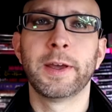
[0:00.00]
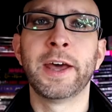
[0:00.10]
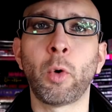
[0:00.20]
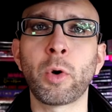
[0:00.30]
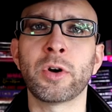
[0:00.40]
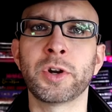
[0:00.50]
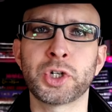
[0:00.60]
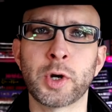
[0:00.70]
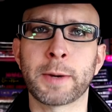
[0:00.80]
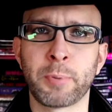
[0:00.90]
In order to
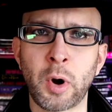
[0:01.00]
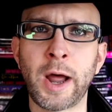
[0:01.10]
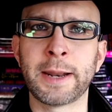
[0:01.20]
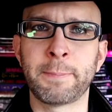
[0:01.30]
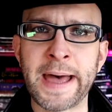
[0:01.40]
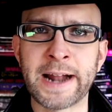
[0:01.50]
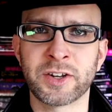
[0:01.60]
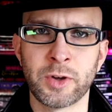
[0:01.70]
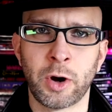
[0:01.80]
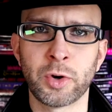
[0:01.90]
trick Brian back
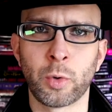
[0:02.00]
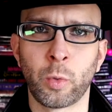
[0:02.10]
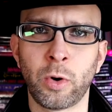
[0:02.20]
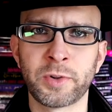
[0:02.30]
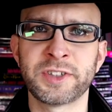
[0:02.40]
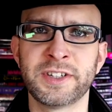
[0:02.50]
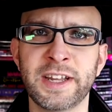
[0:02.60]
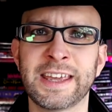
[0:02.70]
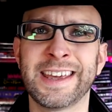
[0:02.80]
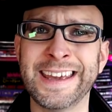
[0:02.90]
to the underworld,
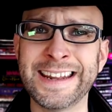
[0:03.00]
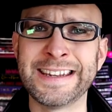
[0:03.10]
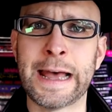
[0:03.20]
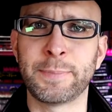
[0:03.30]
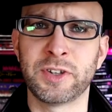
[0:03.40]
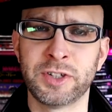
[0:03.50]
Snick kidnaps his